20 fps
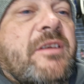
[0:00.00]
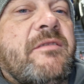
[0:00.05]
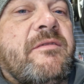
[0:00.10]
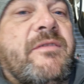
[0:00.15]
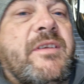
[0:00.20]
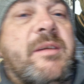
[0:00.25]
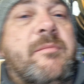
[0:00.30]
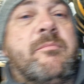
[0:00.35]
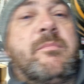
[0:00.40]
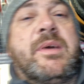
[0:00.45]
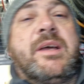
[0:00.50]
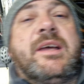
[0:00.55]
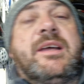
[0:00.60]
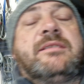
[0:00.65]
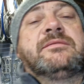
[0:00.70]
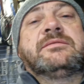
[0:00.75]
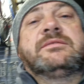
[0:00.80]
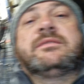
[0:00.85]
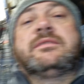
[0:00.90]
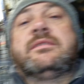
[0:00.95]
of
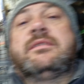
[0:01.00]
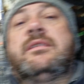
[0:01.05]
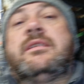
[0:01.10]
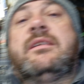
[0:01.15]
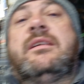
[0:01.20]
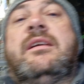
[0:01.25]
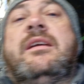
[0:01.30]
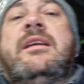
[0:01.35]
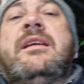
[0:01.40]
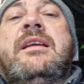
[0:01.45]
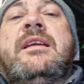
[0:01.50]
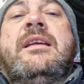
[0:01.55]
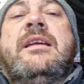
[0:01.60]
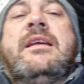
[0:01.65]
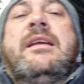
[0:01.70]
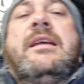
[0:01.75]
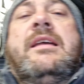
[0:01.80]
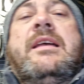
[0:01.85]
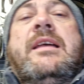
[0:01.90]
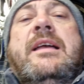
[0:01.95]
November
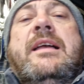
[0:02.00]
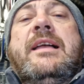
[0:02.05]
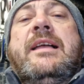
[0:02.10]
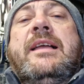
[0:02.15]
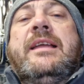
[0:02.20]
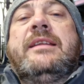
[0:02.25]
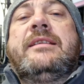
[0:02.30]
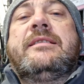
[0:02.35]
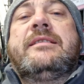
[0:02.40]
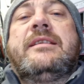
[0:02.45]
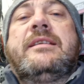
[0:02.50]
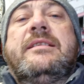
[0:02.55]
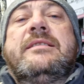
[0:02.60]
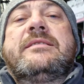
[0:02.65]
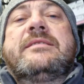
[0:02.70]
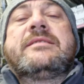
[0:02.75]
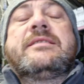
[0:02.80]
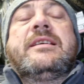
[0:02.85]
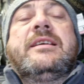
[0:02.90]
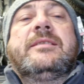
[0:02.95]
and
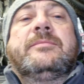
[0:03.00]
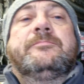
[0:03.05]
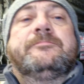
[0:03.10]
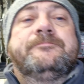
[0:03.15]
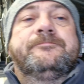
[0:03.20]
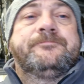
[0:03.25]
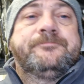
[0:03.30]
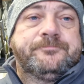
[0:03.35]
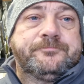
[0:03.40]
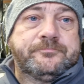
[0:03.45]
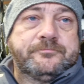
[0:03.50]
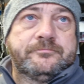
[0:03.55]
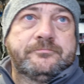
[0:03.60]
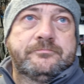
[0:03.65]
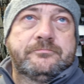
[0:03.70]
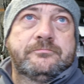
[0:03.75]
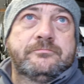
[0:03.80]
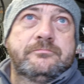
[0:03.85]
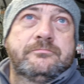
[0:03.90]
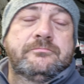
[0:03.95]
it's um,
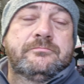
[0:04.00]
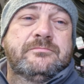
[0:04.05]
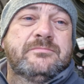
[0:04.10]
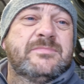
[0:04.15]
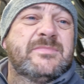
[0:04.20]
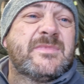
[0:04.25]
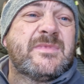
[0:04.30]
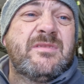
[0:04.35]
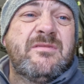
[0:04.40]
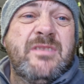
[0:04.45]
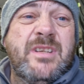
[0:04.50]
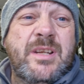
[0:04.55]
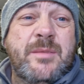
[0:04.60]
it's a